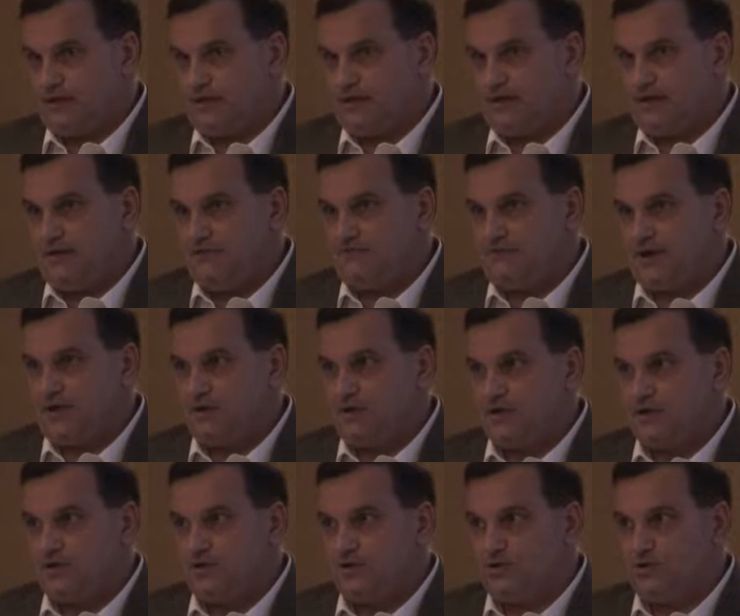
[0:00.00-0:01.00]
If I were
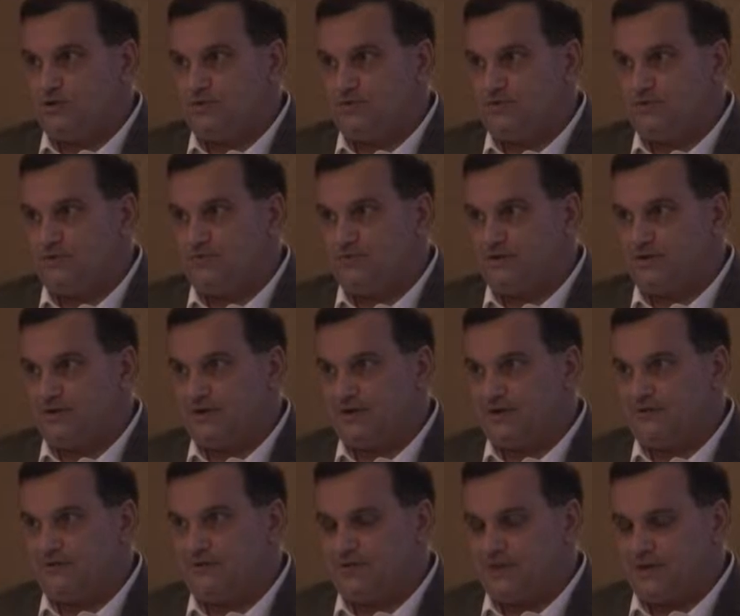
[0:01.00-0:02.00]
going
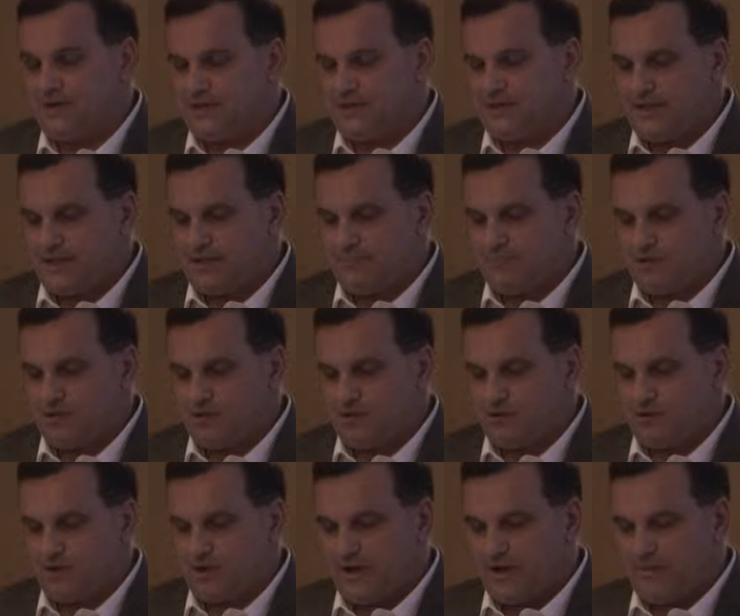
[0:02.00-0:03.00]
to give grade to that
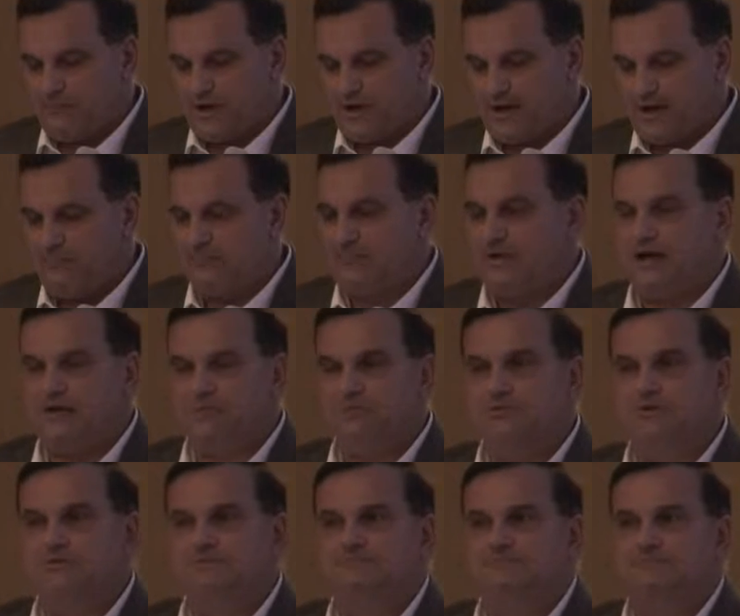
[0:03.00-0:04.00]
program,
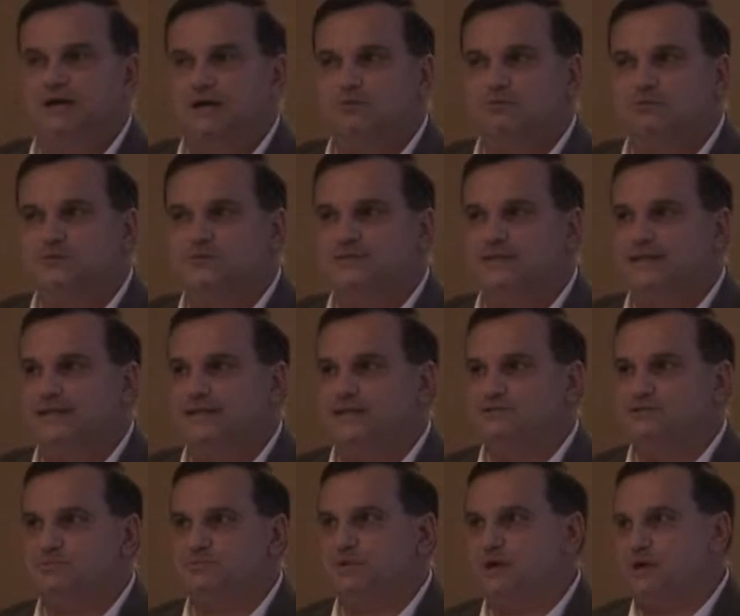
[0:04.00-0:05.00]
I would say
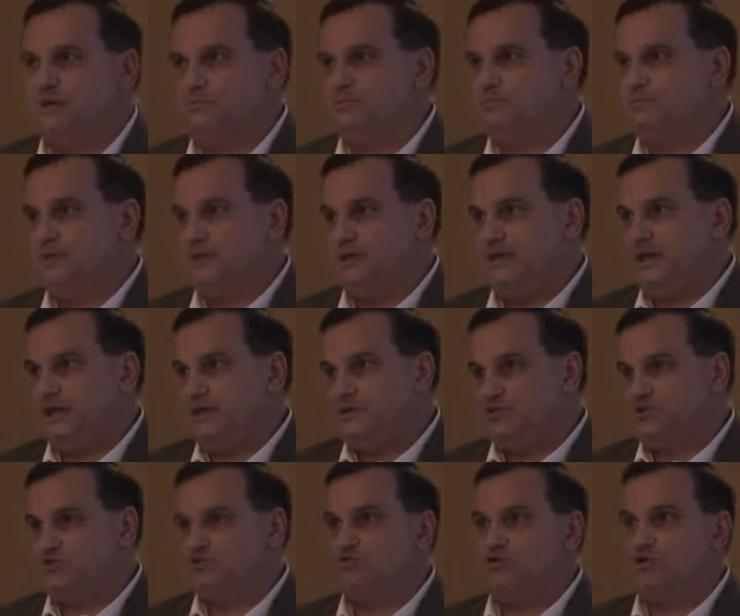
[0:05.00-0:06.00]
that's probably a
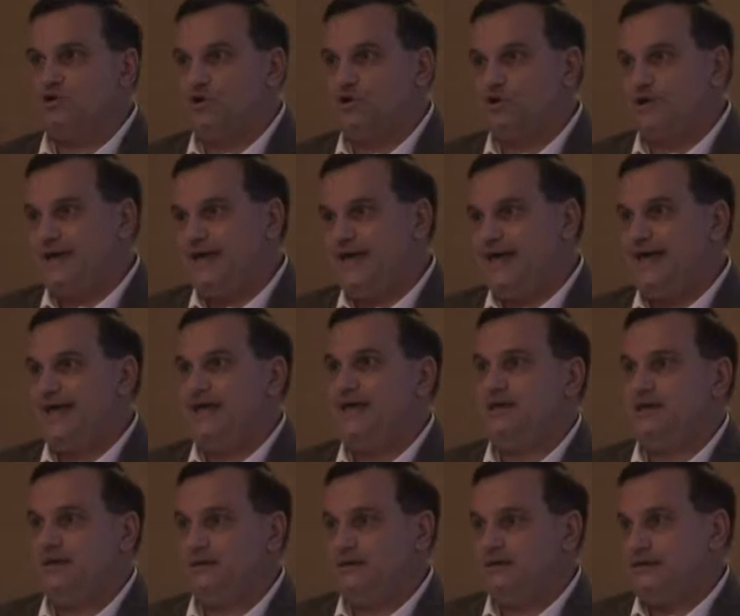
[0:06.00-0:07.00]
strong
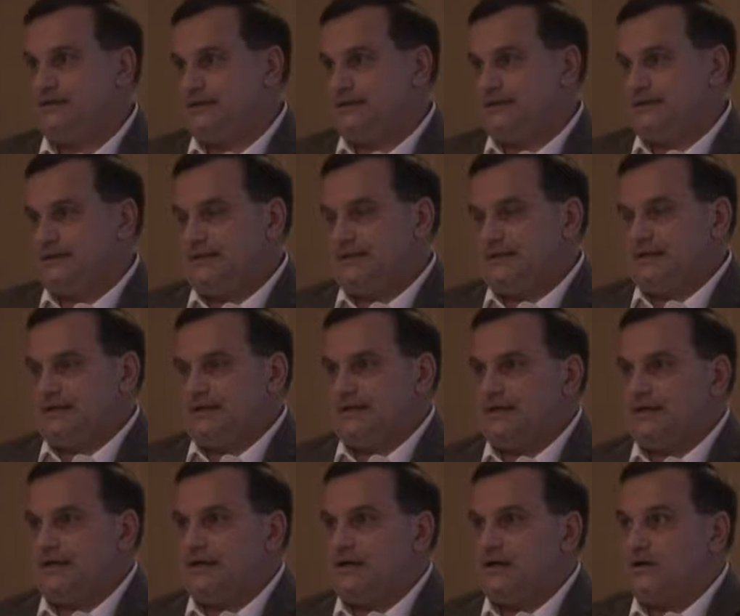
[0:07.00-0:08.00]
A.
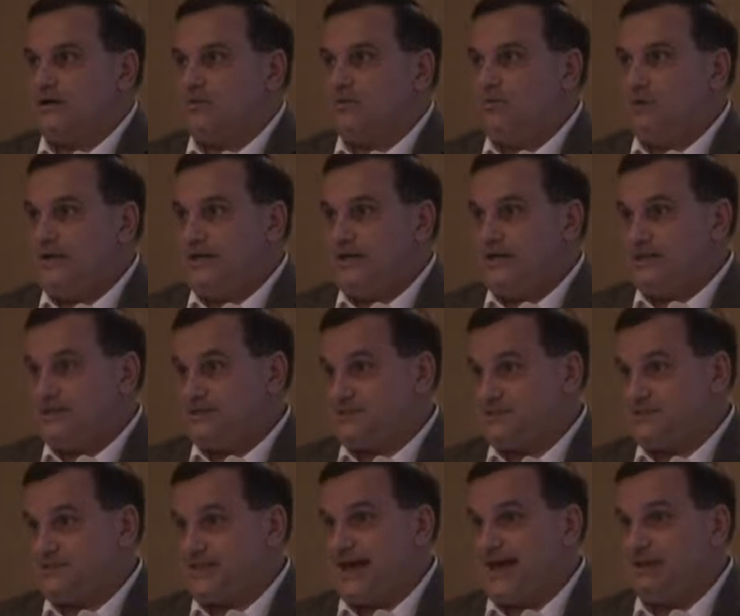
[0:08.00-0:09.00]

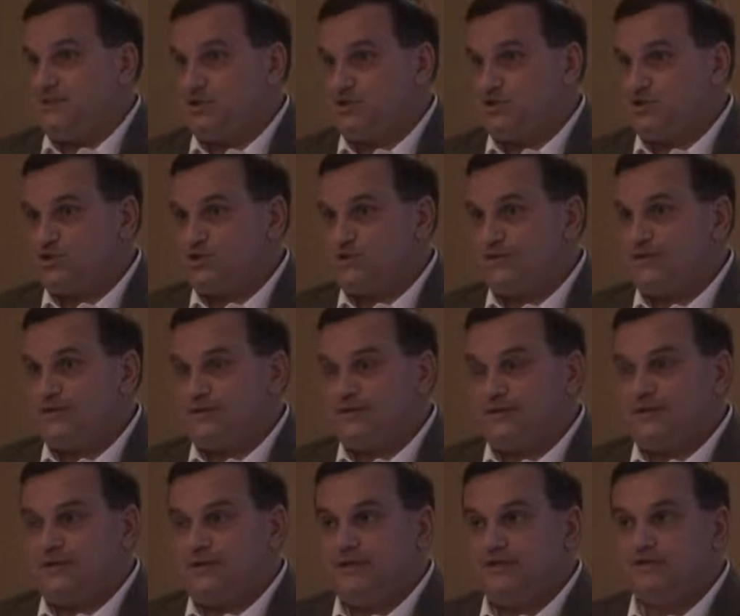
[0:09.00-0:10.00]
It's established.
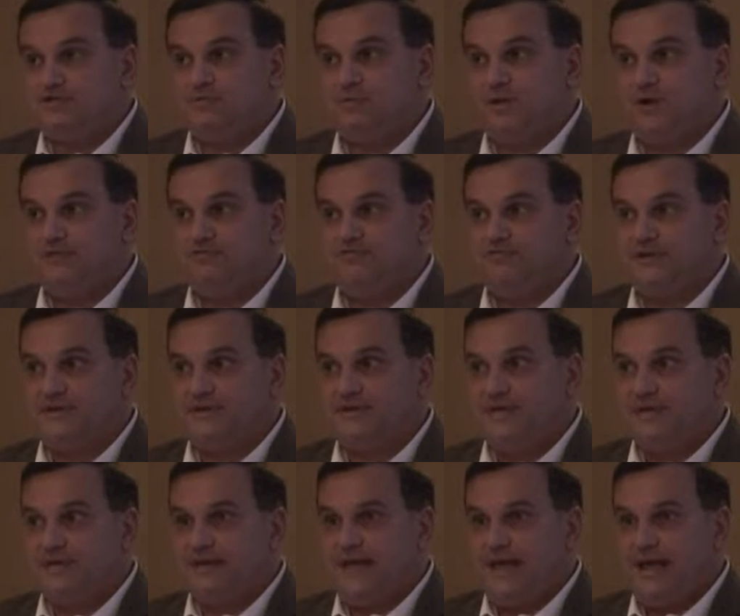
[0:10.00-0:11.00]
It's well
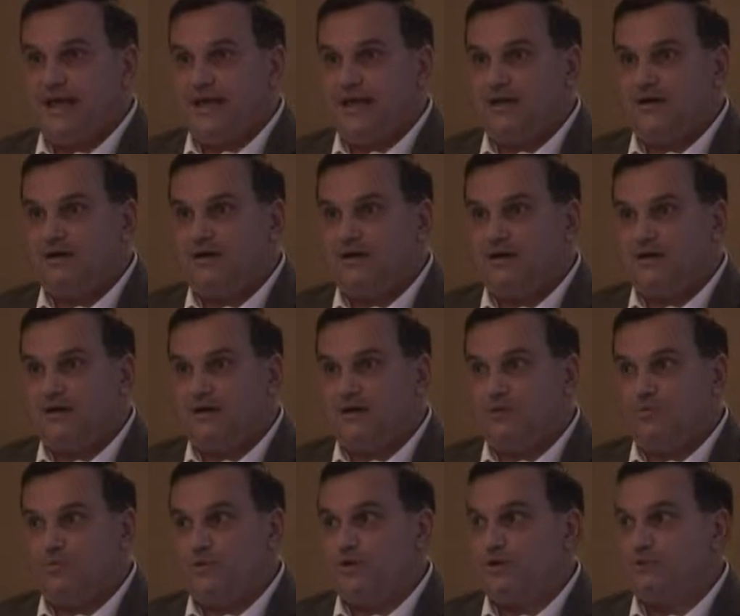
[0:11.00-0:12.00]
funded,
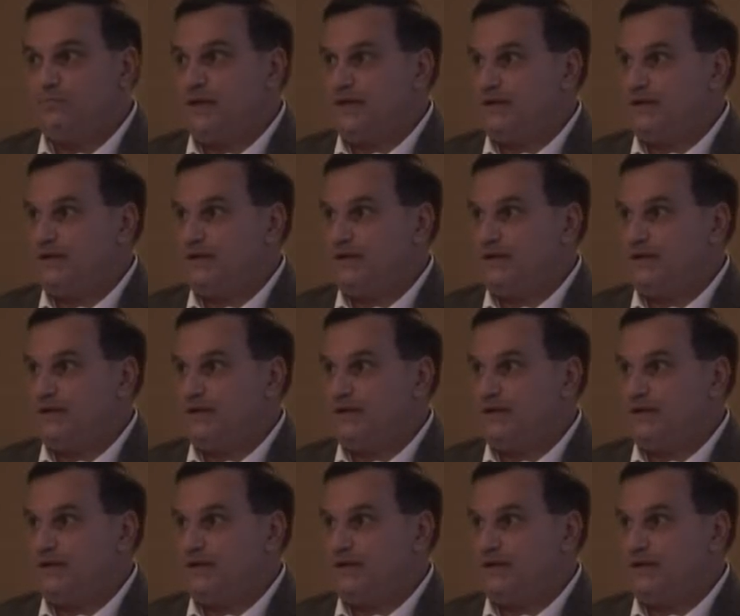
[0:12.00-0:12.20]
and we are